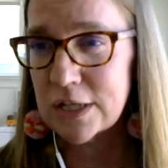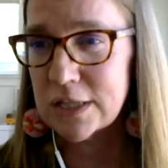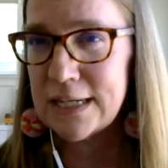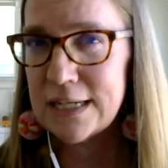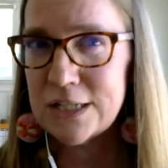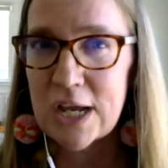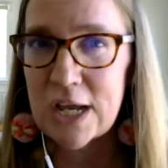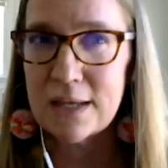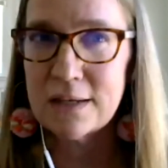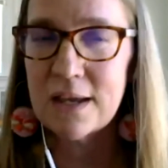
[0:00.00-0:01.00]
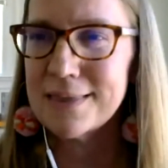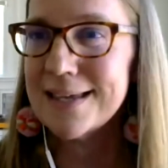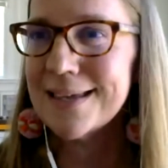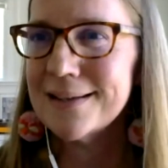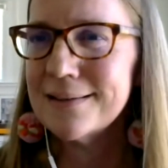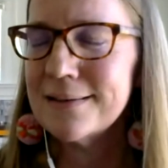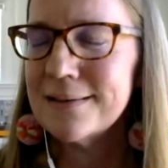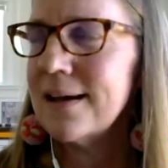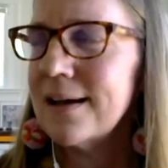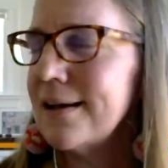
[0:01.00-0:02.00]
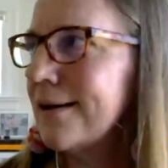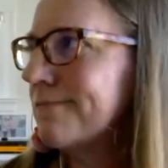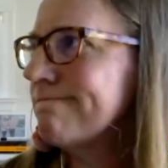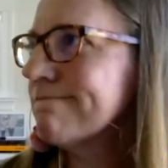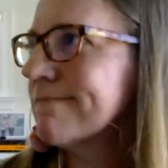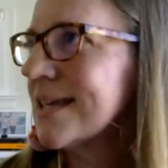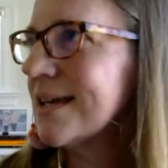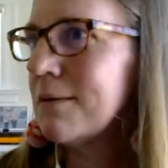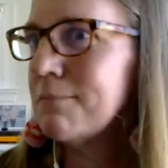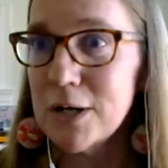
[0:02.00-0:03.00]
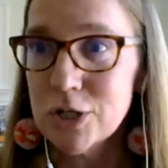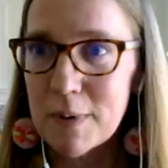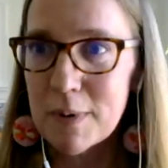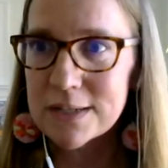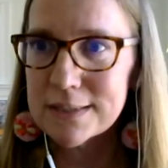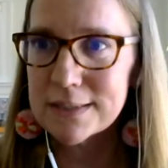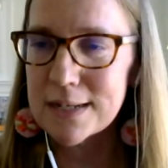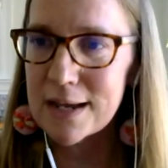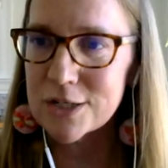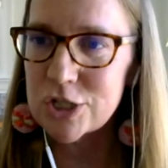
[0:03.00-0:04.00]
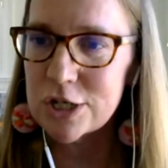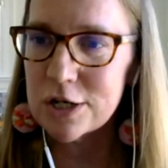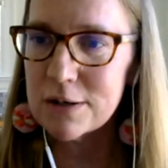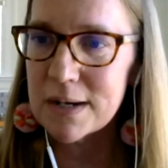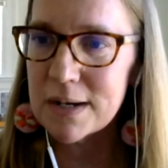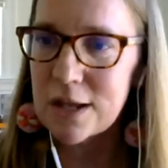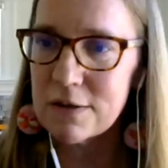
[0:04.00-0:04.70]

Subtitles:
and lead gen, I think in benchmark study last year, amongst